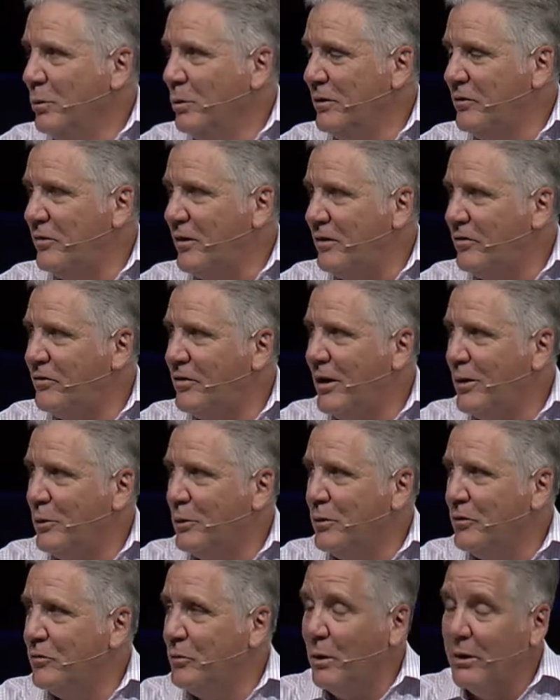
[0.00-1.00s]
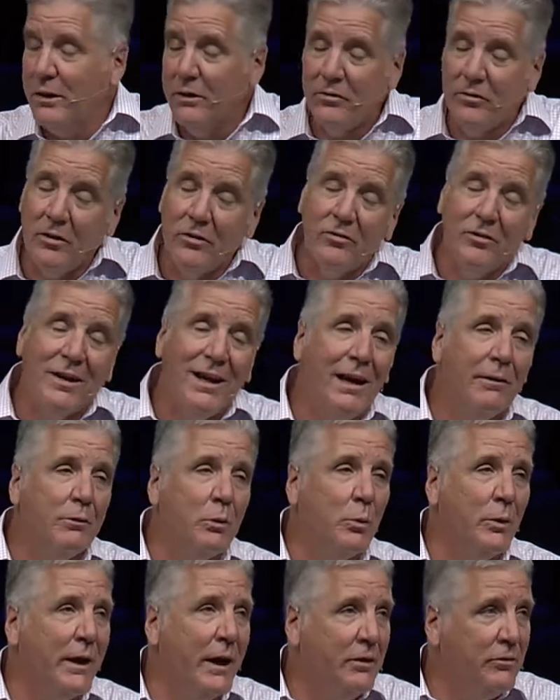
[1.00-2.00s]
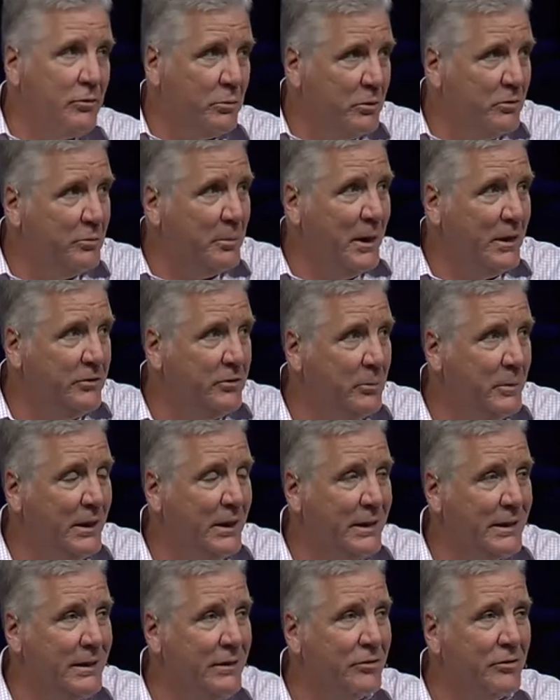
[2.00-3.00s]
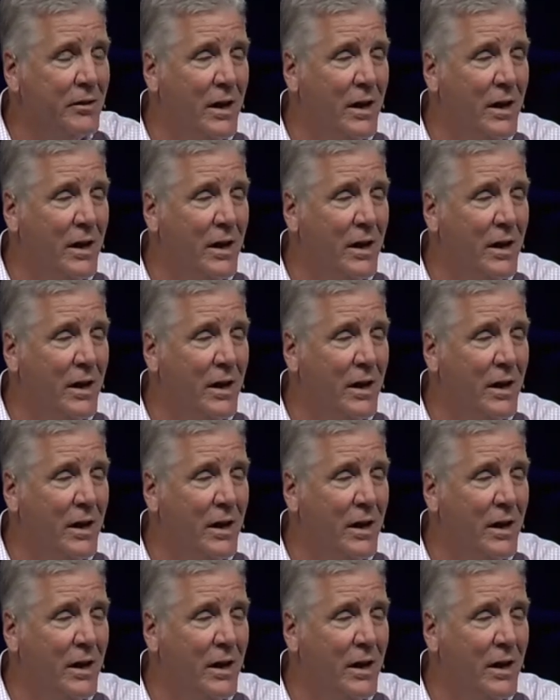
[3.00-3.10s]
What does that say to us? Well, that says that everyone has a responsibility.